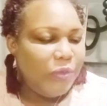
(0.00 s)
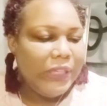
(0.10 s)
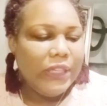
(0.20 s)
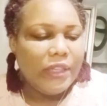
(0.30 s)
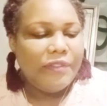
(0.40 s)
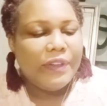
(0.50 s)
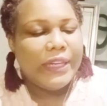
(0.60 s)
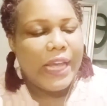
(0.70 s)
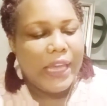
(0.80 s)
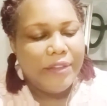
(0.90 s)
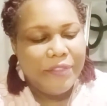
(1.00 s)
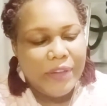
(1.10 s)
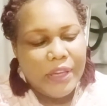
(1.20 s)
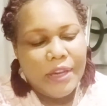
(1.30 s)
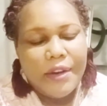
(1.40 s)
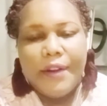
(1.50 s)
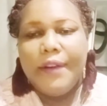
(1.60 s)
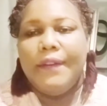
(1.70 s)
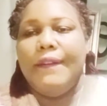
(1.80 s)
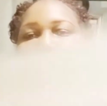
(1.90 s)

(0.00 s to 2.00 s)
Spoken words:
the wheel of life here.